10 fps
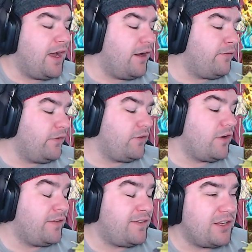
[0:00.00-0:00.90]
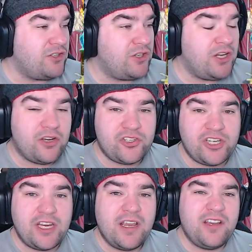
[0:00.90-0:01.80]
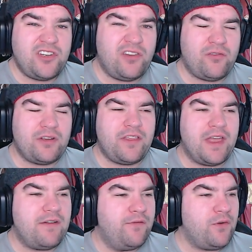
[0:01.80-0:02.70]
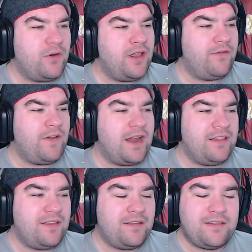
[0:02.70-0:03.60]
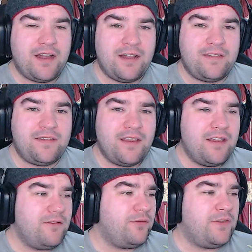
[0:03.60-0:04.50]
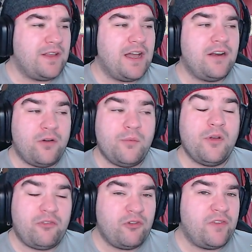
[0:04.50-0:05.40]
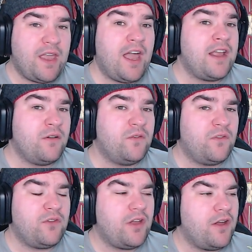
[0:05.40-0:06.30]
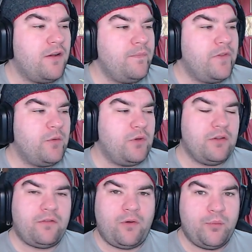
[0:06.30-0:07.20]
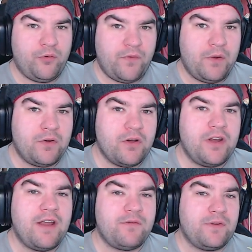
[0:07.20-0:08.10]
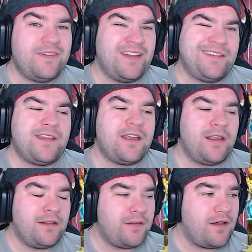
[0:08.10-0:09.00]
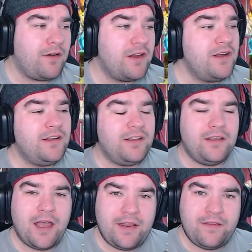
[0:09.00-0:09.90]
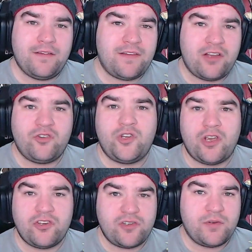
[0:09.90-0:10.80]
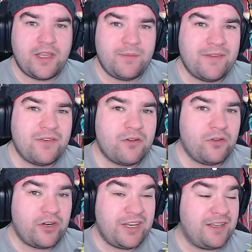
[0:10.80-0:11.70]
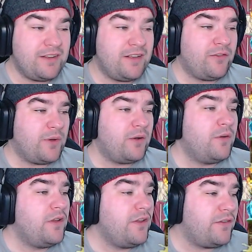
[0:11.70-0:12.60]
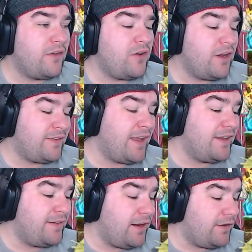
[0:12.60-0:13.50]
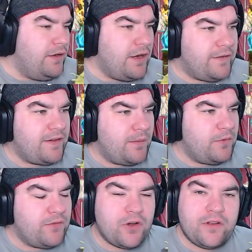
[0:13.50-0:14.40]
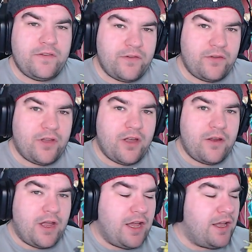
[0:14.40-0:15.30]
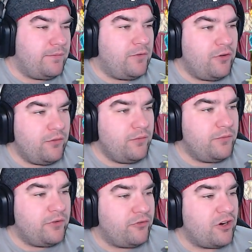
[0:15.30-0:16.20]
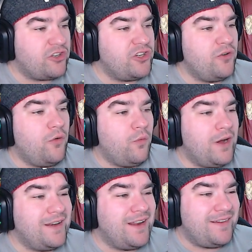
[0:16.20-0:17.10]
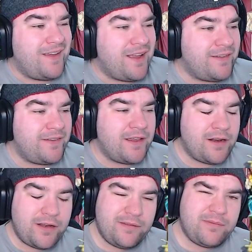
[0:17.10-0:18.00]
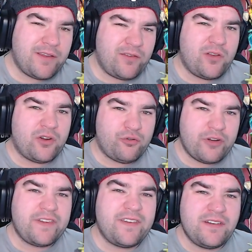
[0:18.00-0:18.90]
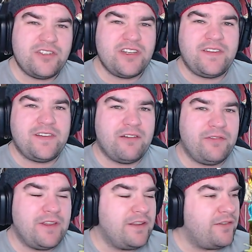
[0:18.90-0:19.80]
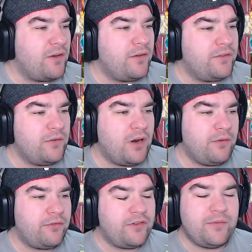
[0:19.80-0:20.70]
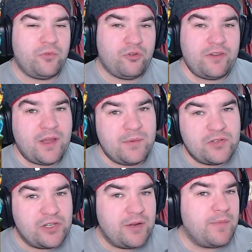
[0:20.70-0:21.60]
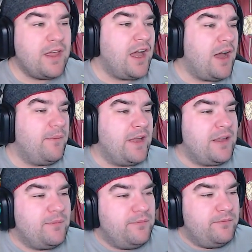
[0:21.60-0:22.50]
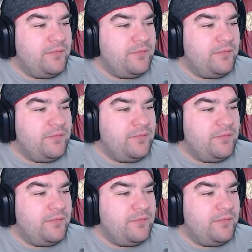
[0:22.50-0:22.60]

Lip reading: I've also got a statue Kyoshi. She's really there for if anything starts, we start almost losing Aang or Zuko, we can throw a provoke on, everyone starts attacking Katara, and the statue Kyoshi will keep giving her a lot of healing as well. So nice and dandy. Next up, we've got Zuko, 2 destruction, 1 attack set. He does a lot of crit synergy stuff there, so I thought I'll throw some crit damage on him. Make him,